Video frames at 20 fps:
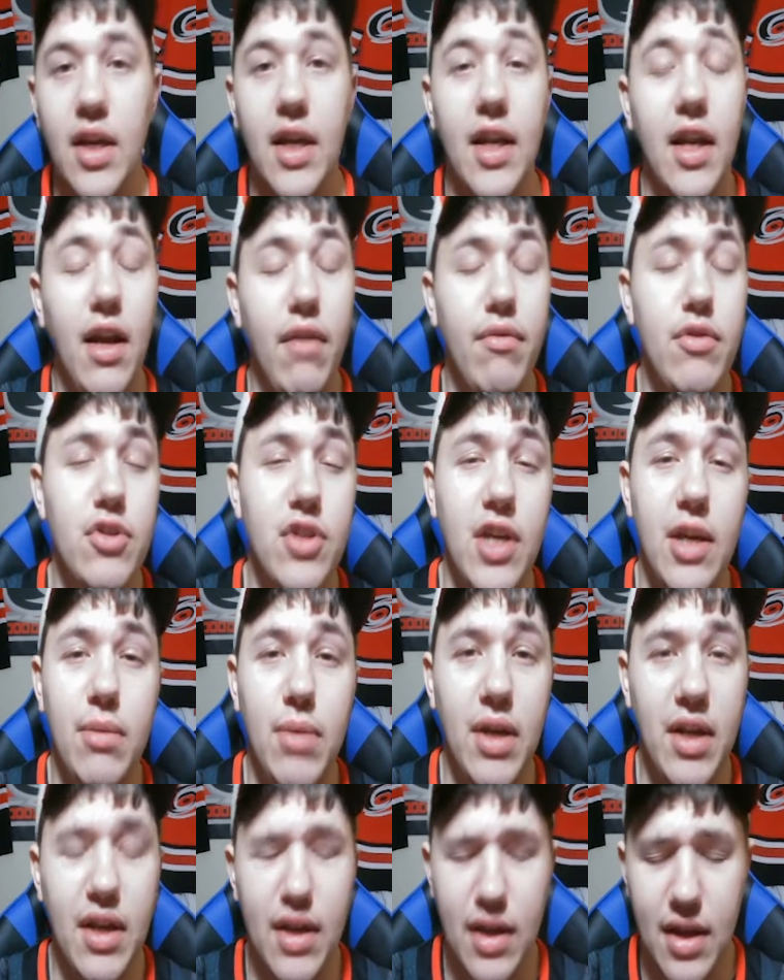An average game,
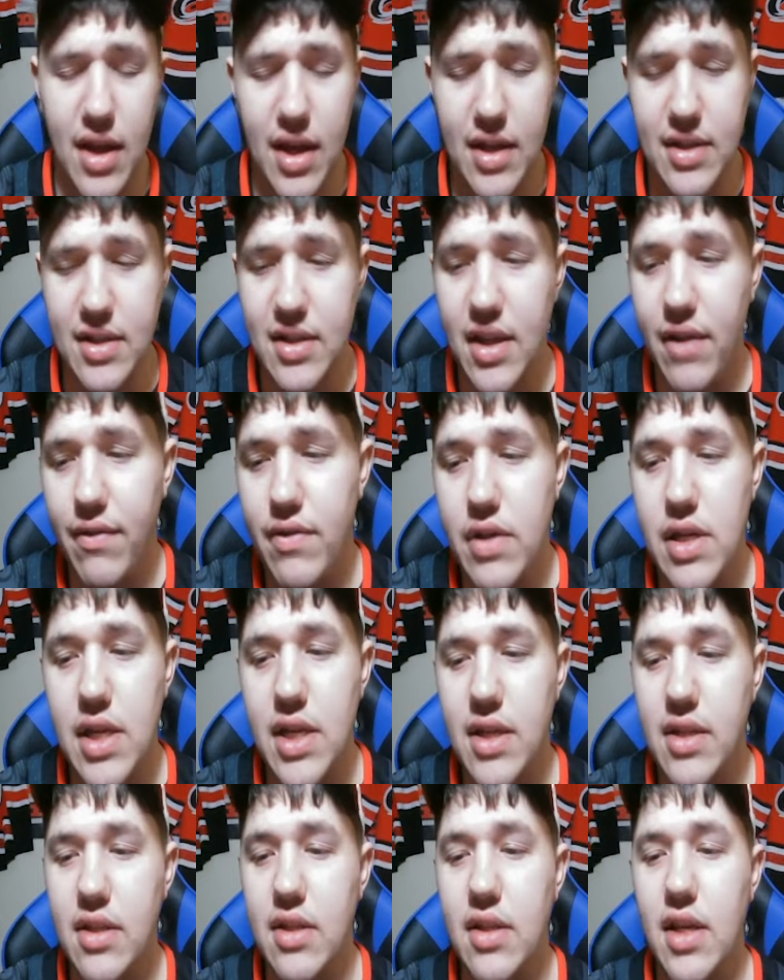I had Stefan
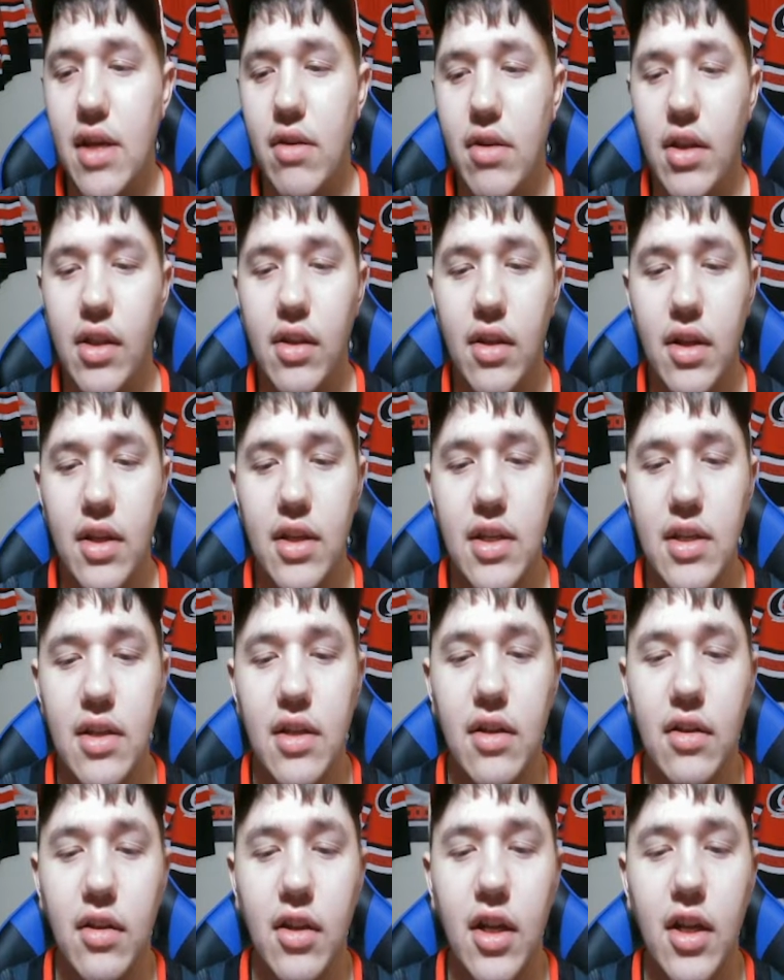Nason down. I thought he did
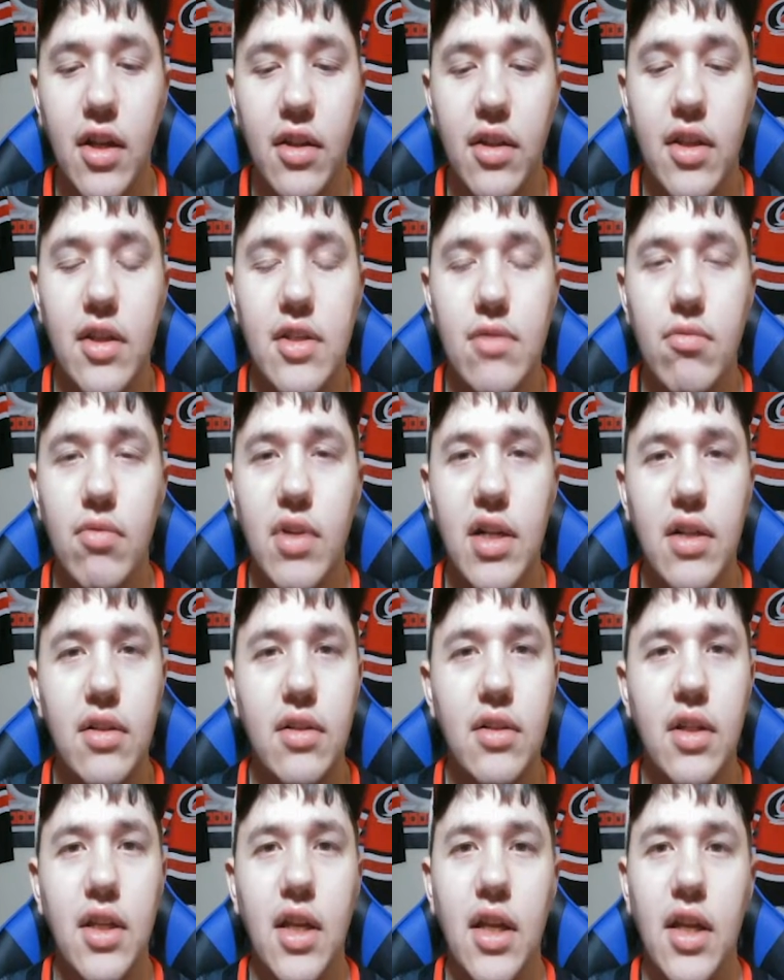a lot of things
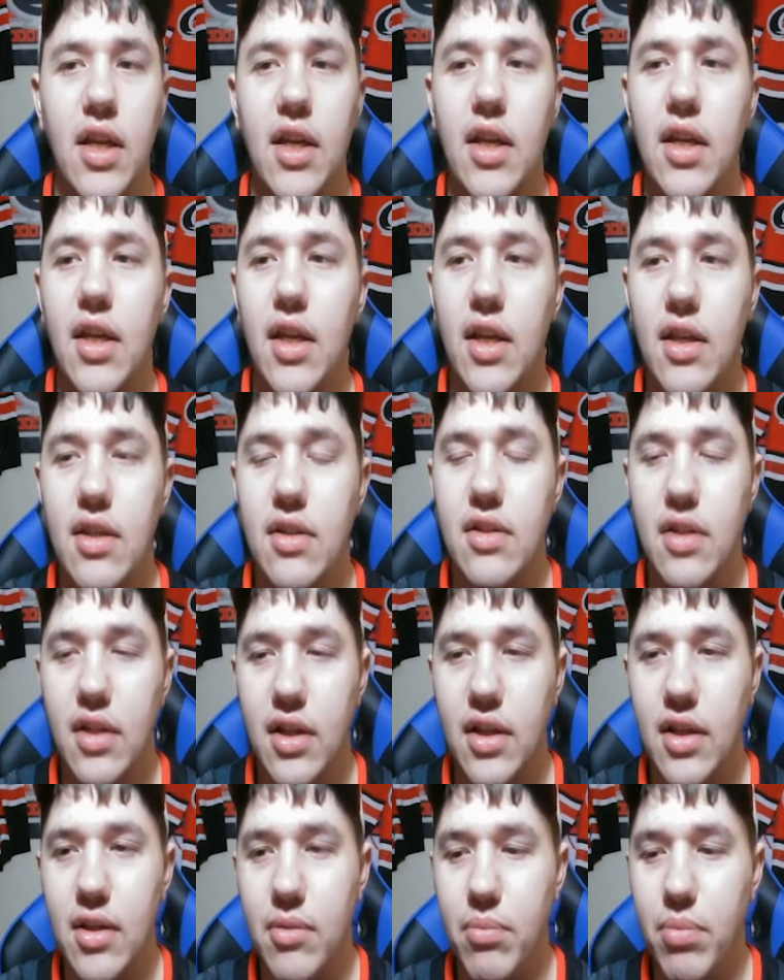well, and
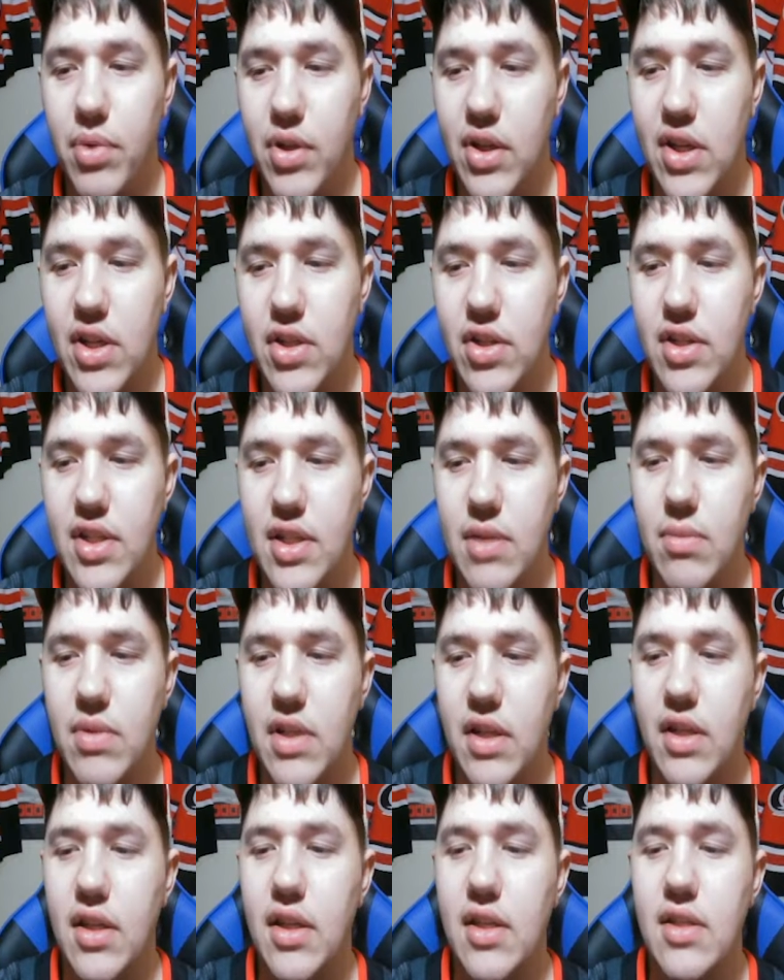but it just seems
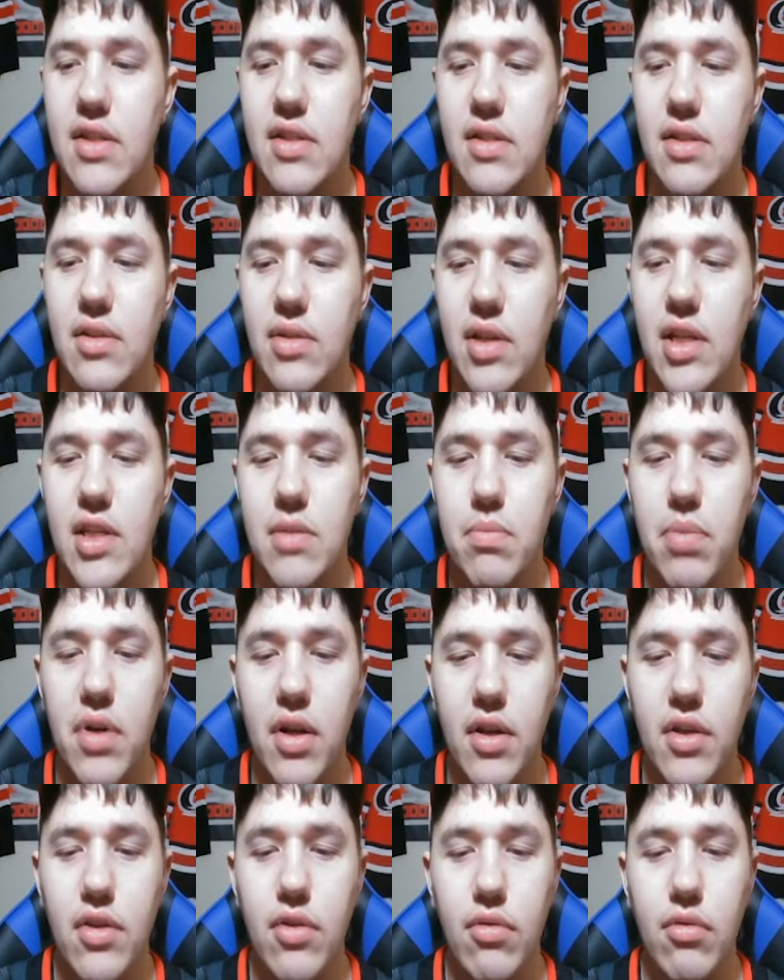like his puck
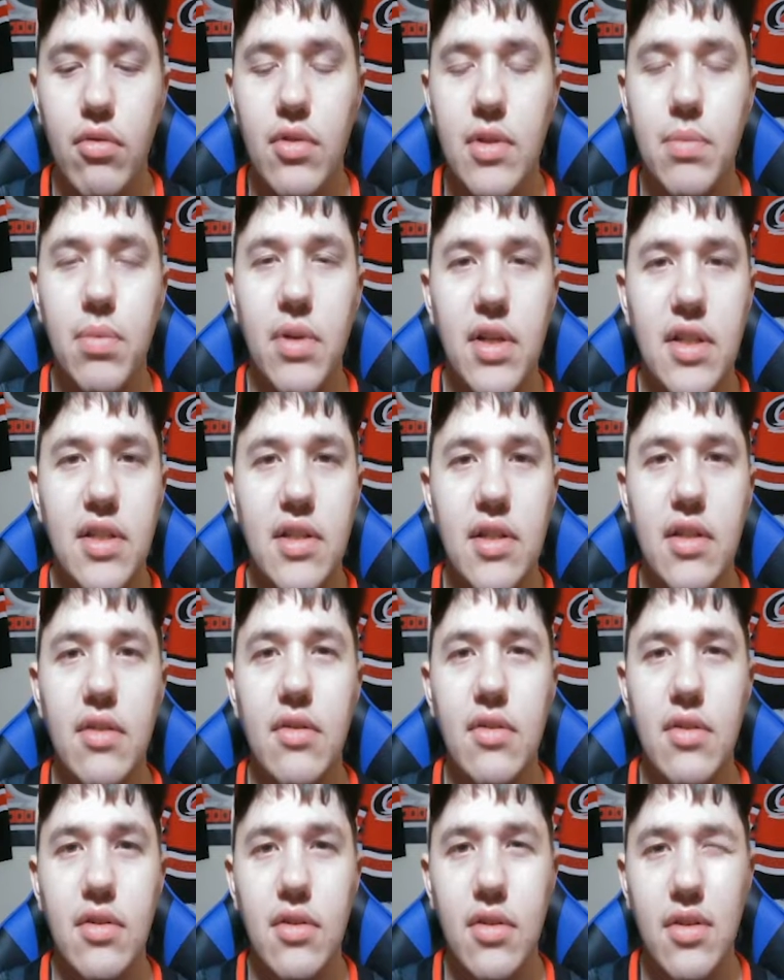control, his puck
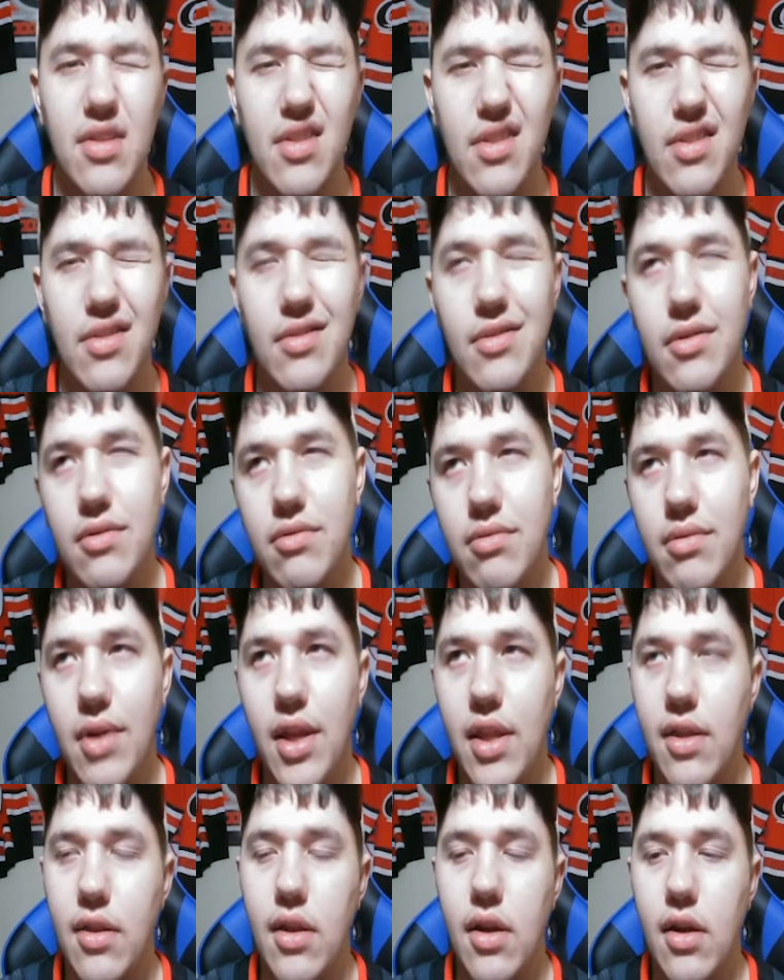skills, it just aren't
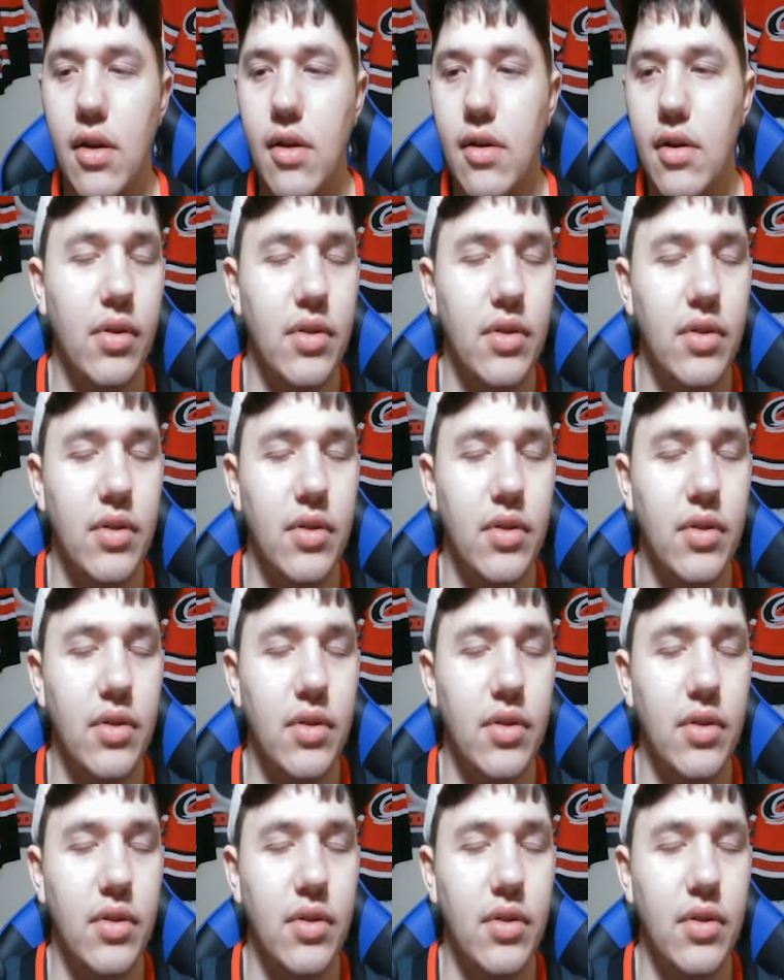quite there.